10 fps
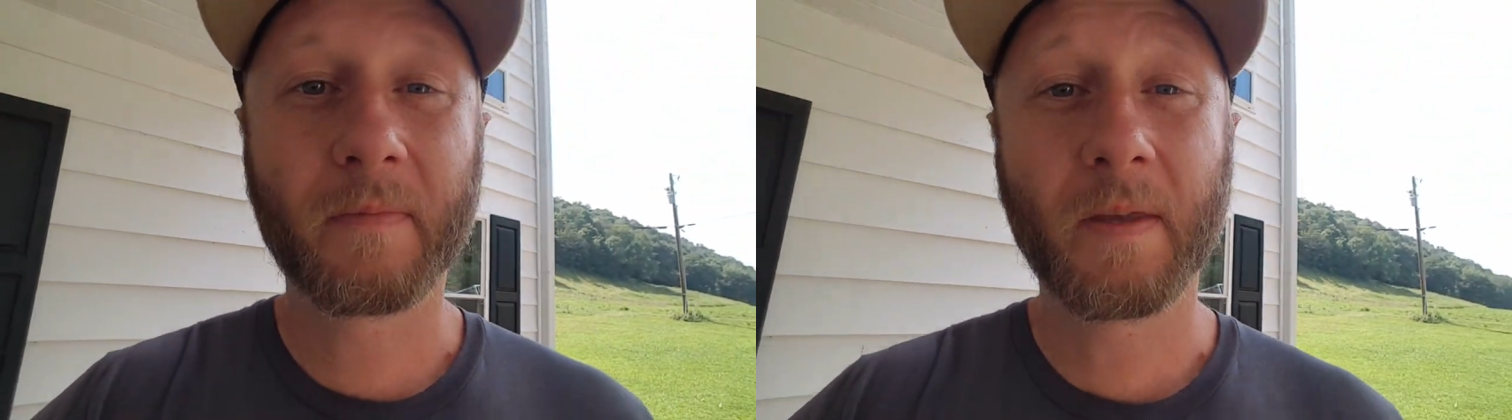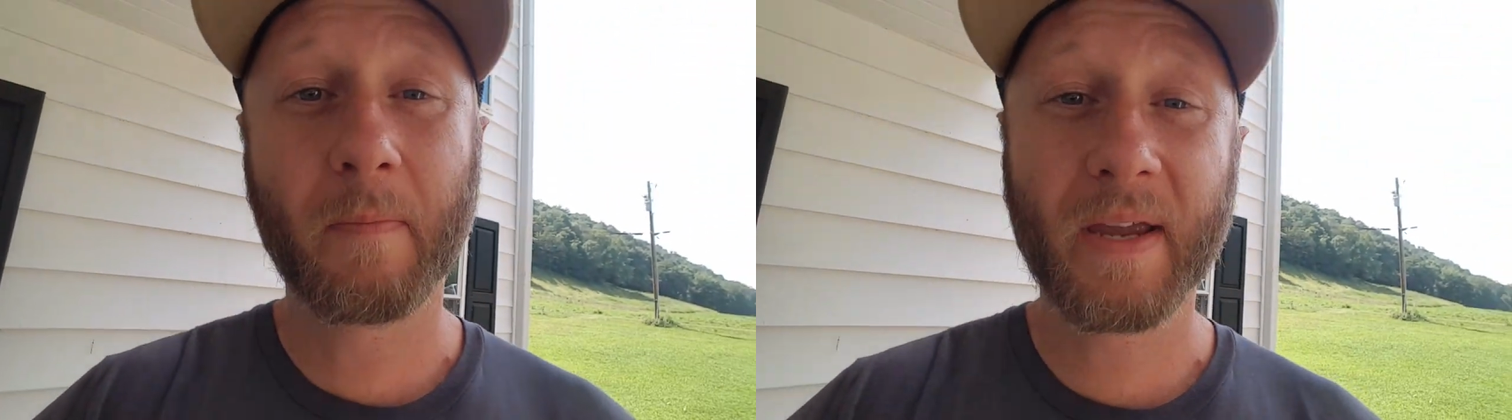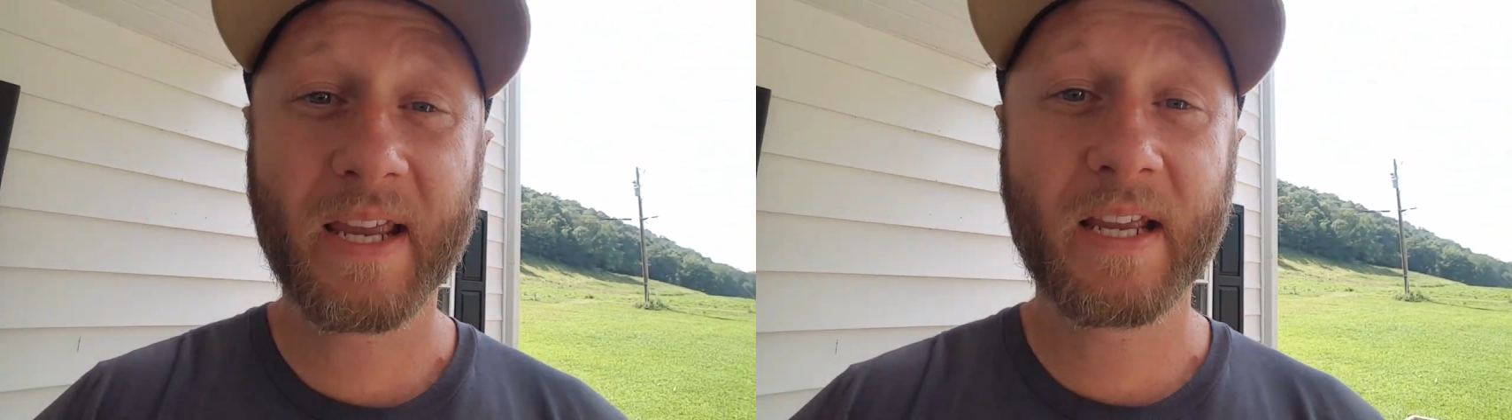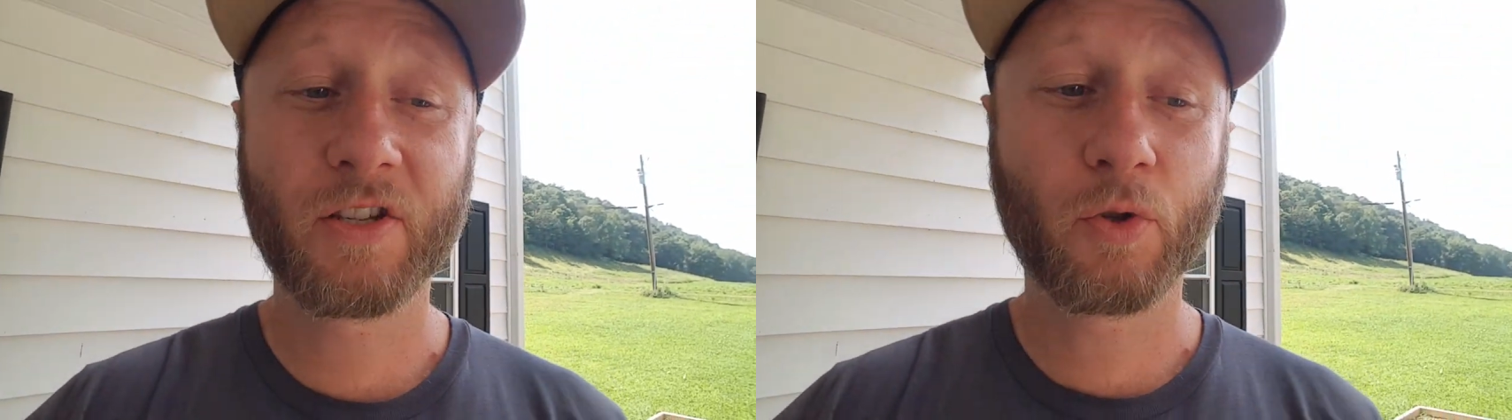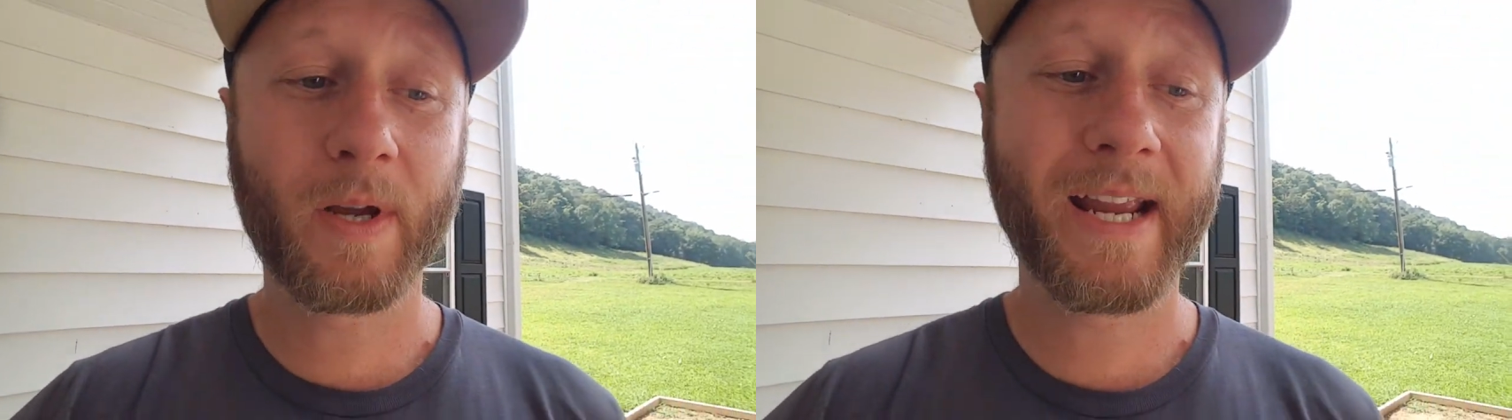the
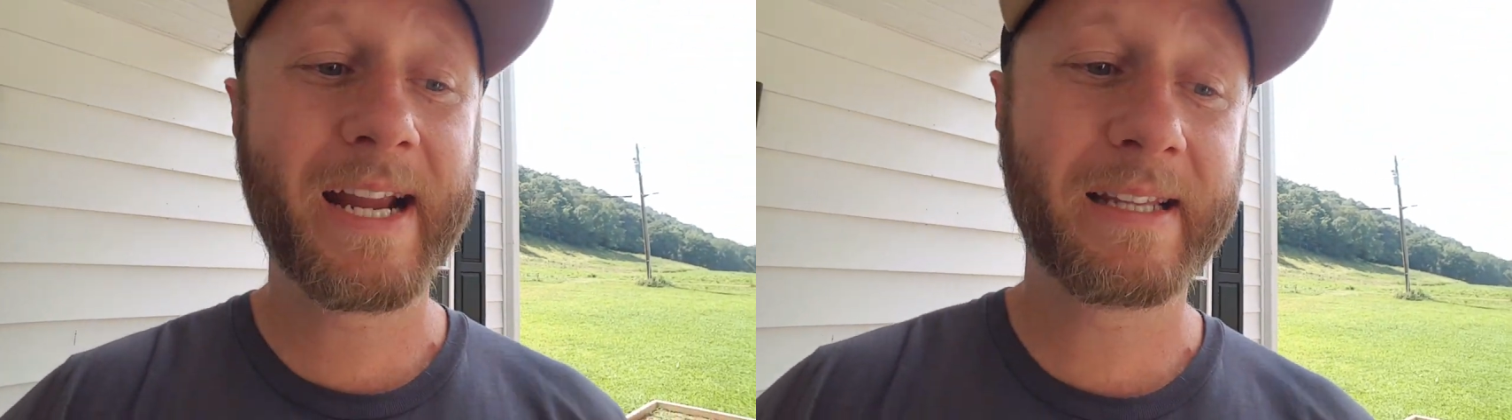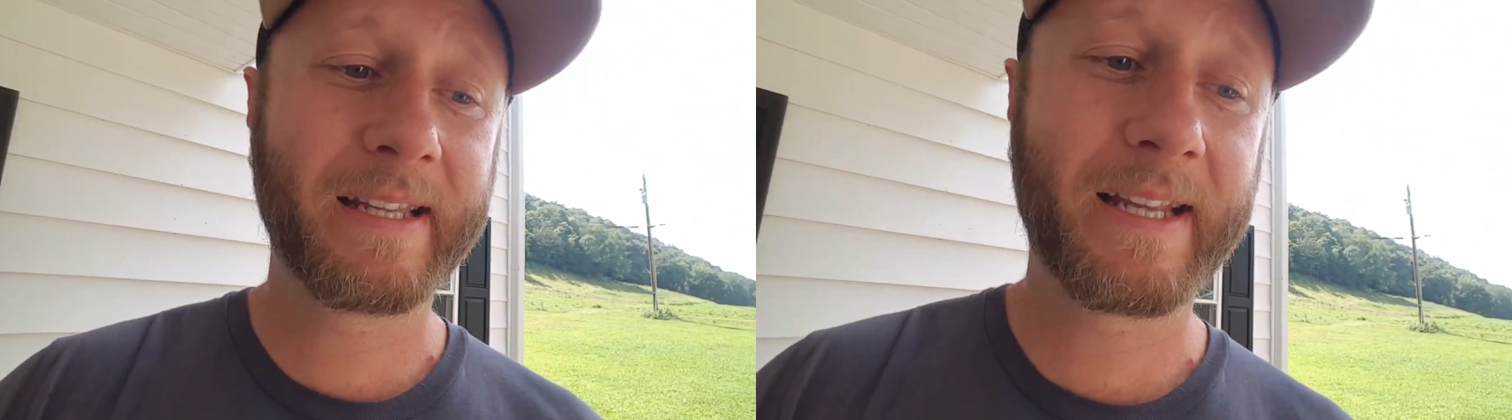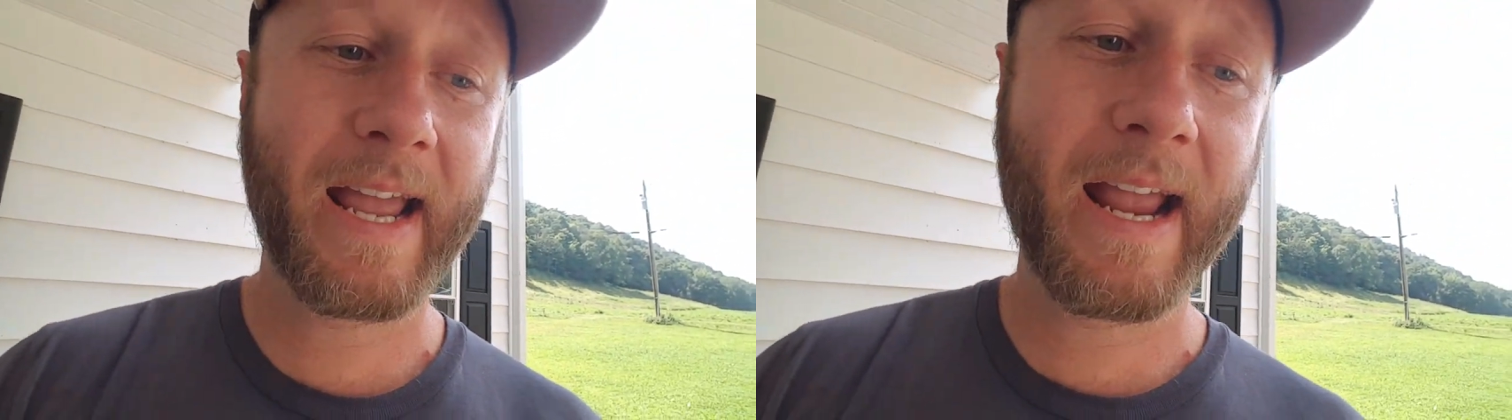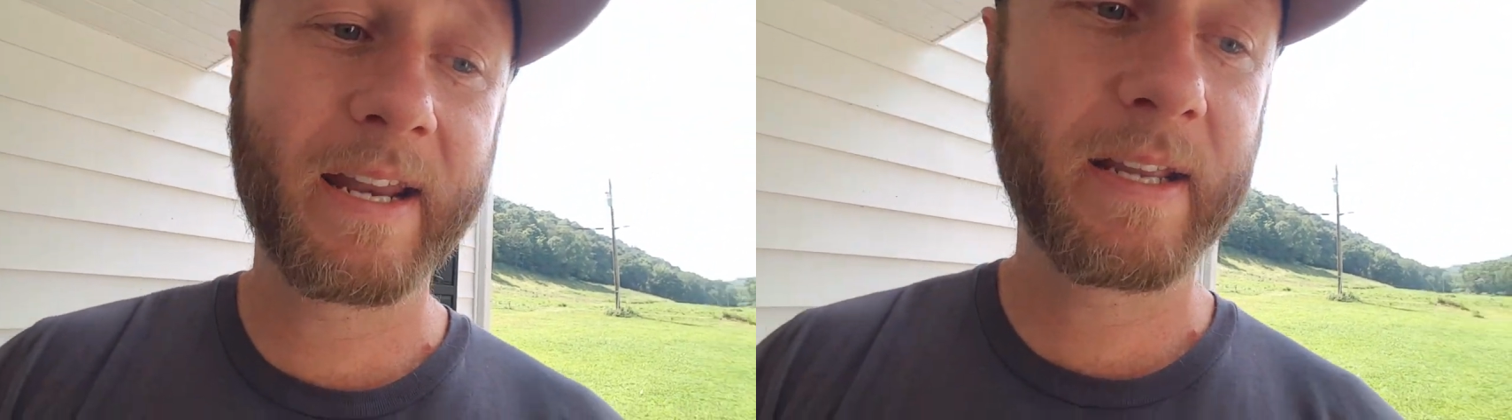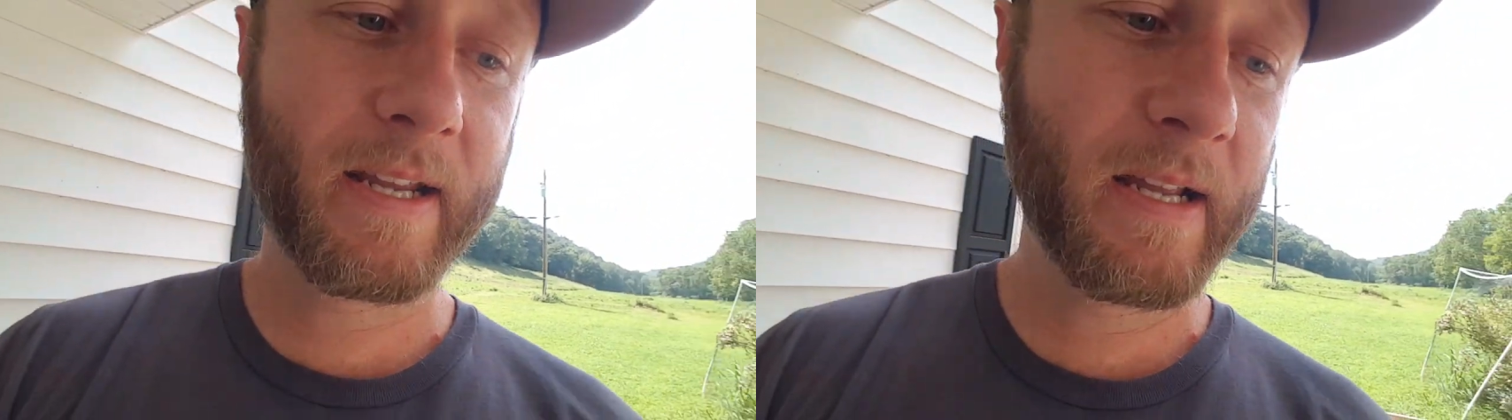bees to eat the
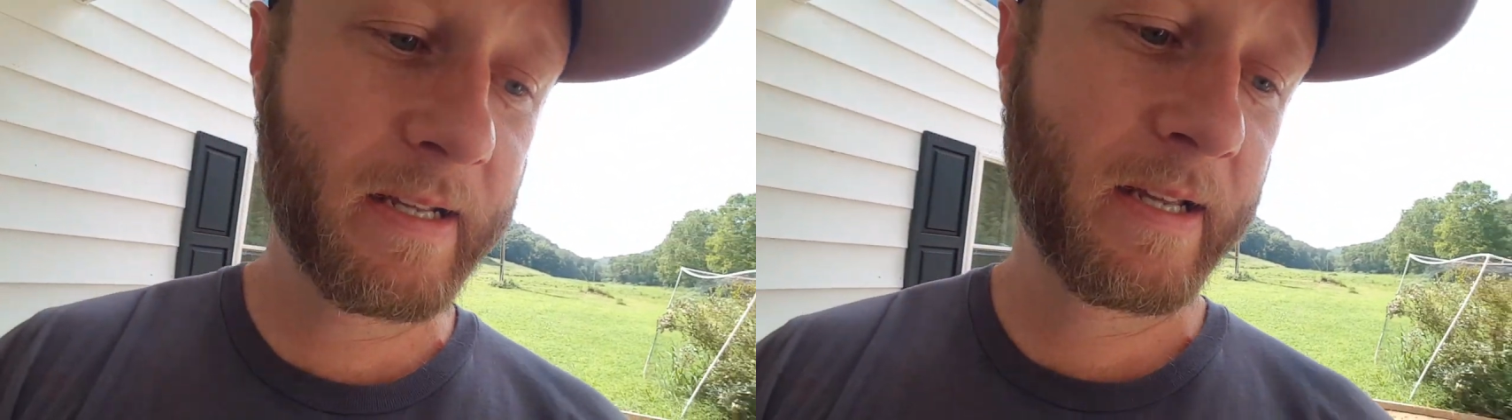candy,